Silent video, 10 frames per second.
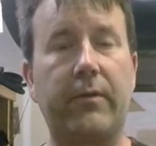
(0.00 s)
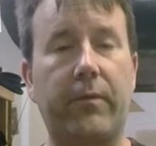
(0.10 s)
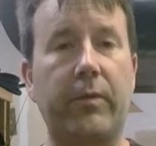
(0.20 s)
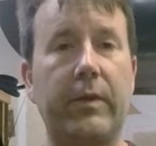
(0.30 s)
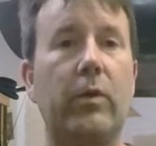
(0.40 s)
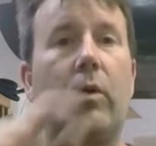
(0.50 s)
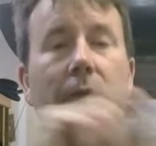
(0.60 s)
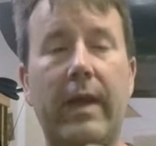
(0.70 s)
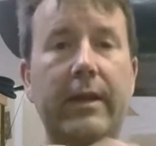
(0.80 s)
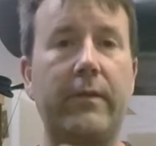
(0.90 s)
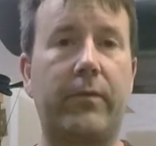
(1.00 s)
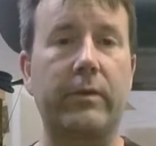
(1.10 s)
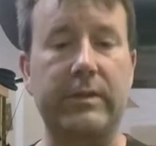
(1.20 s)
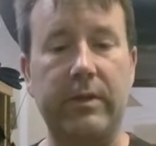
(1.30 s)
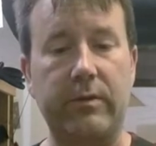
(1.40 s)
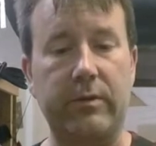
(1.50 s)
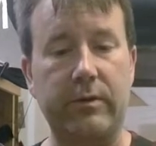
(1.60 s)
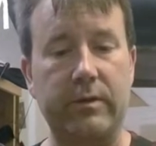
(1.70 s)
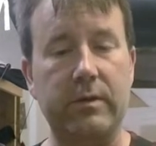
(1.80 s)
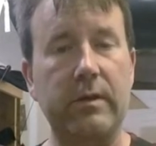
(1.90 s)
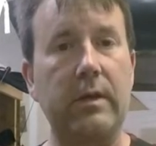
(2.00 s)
for the old 94 cylinders,